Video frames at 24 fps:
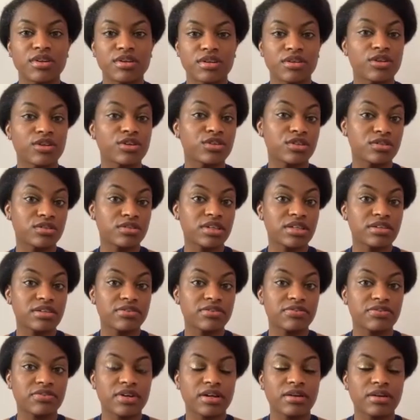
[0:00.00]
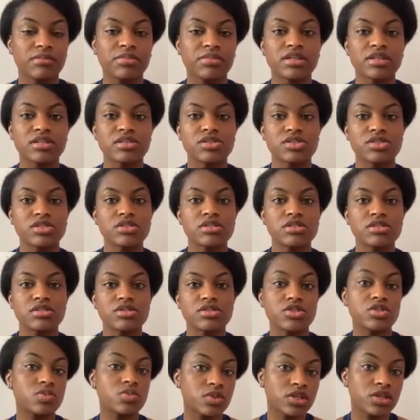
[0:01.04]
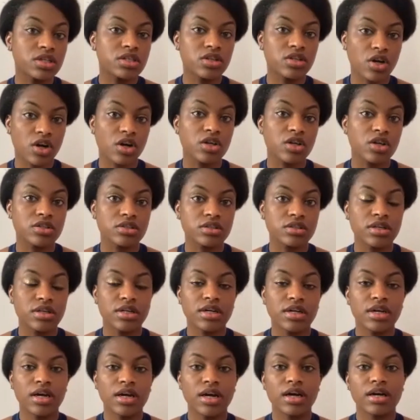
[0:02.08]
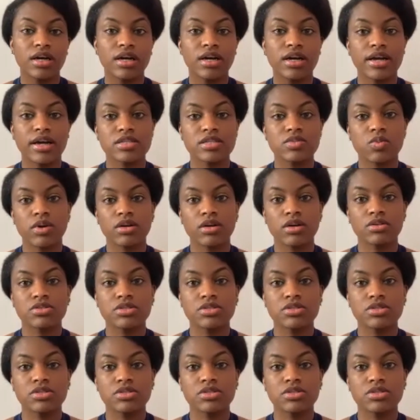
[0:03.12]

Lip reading: her grief because she's working hard as well.